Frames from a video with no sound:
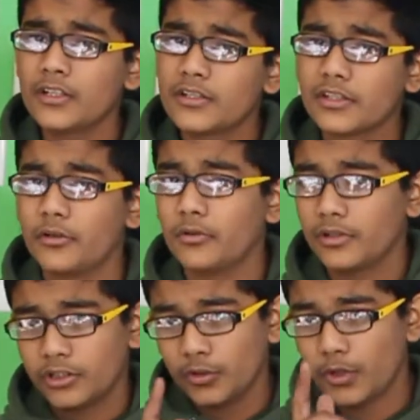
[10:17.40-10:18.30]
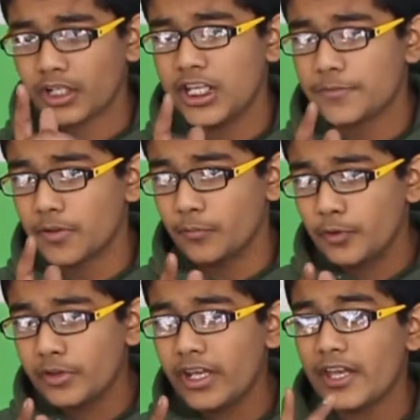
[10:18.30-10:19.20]
So you want to keep the
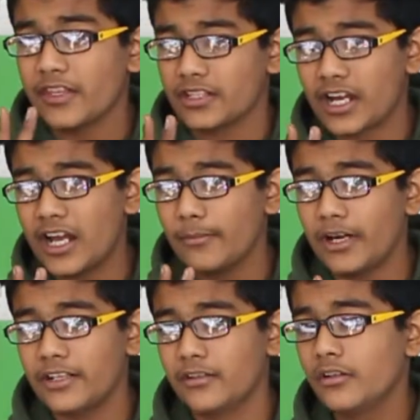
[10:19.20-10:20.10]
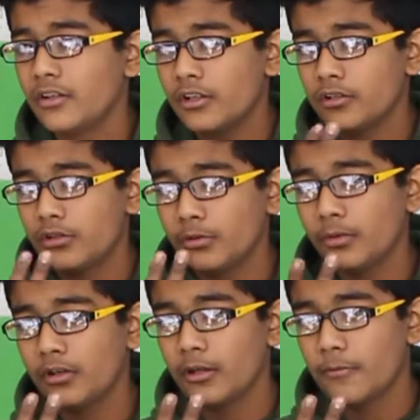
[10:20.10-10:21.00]
moon and the sky in mind.
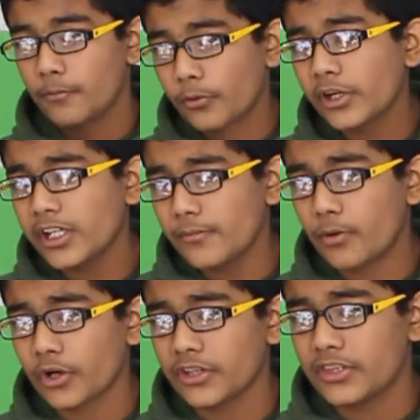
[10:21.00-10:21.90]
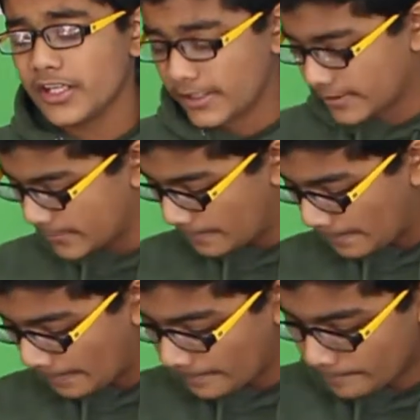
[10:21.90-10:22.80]
Two pretty important things.
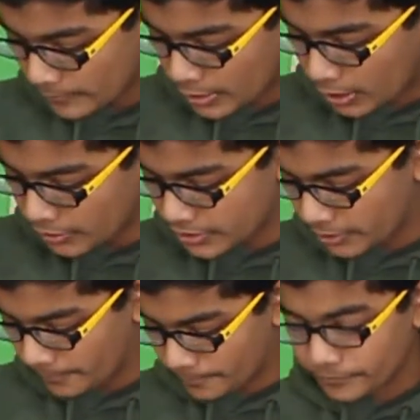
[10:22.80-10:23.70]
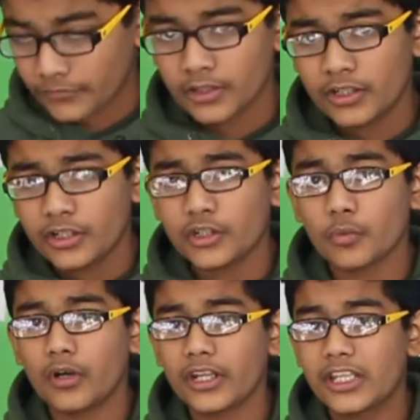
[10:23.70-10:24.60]
Also, you
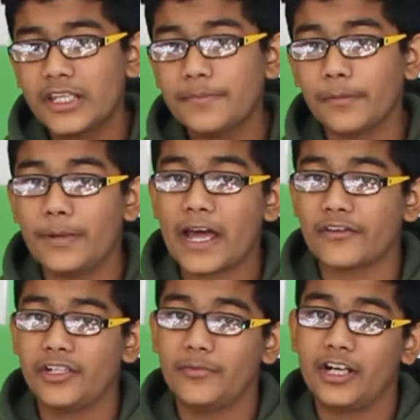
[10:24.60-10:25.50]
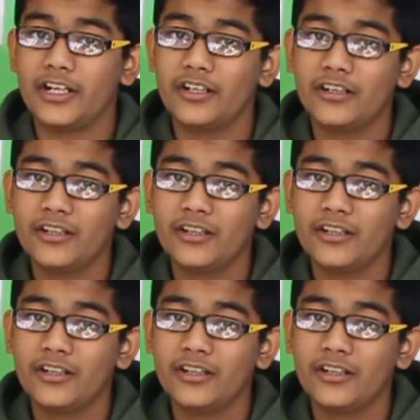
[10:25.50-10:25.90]
want to keep your battery in mind,